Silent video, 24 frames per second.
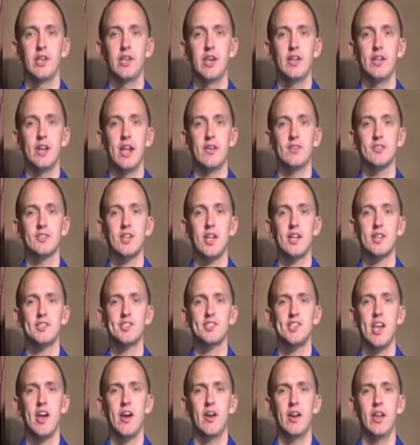Announced on
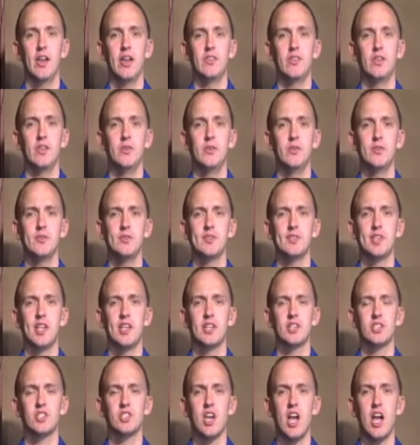Saturday, the news
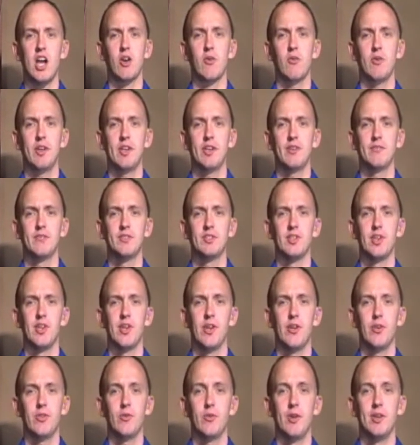sent shockwaves
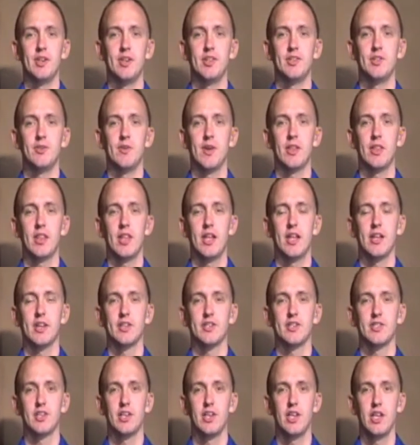through NDSU
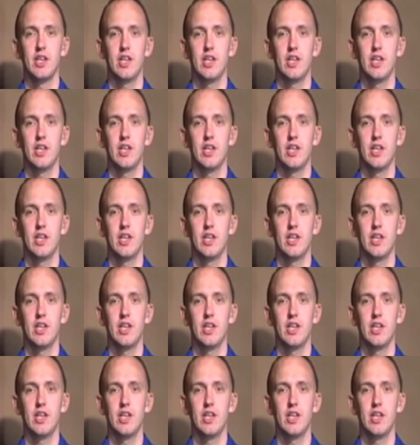athletics.